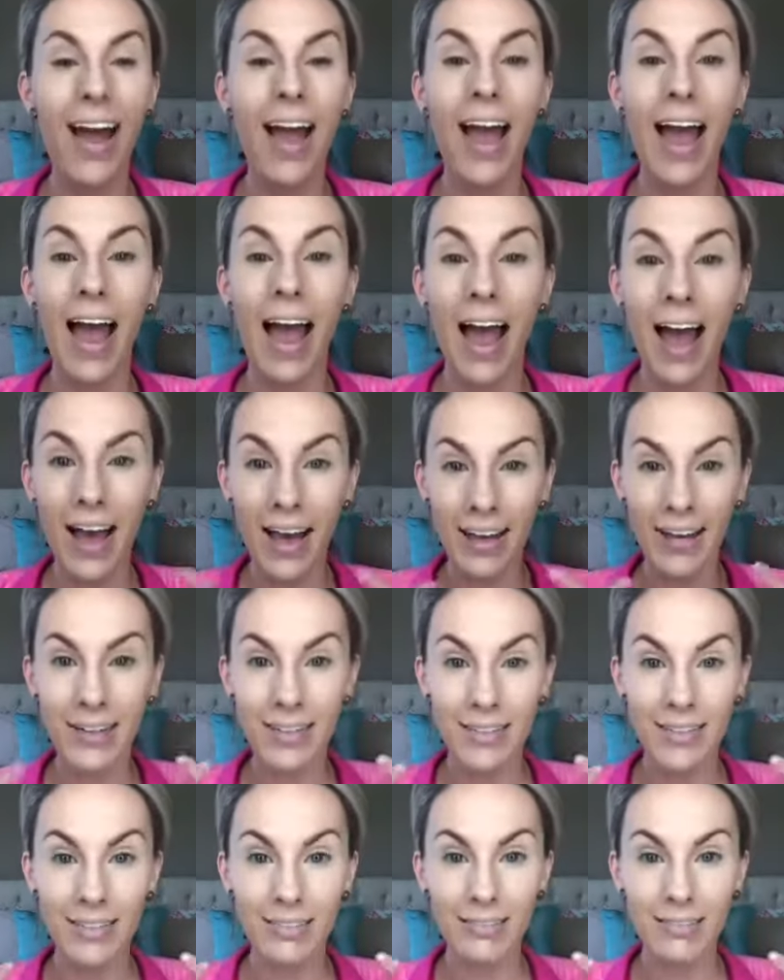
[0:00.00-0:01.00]

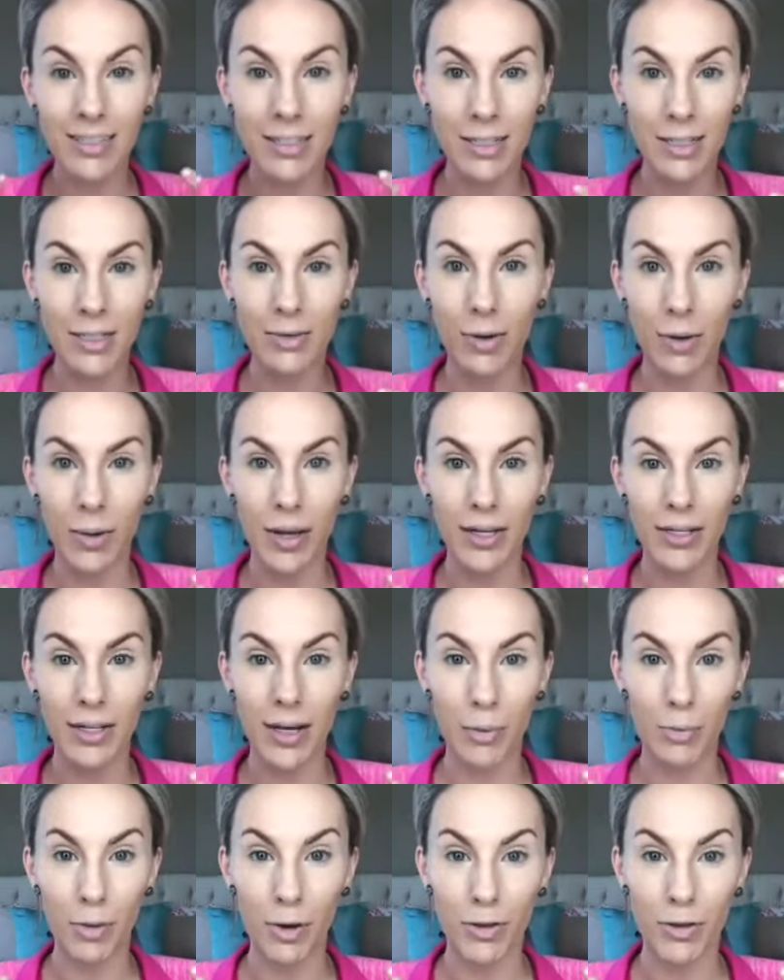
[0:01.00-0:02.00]
And this is what we ended
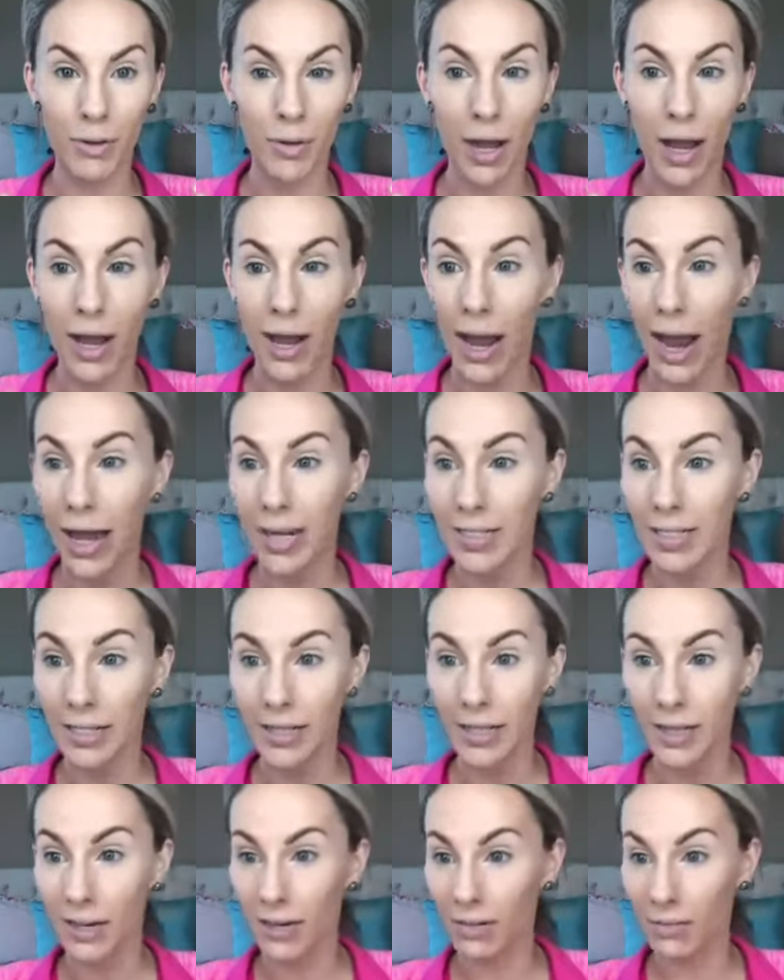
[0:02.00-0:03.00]
up with, okay?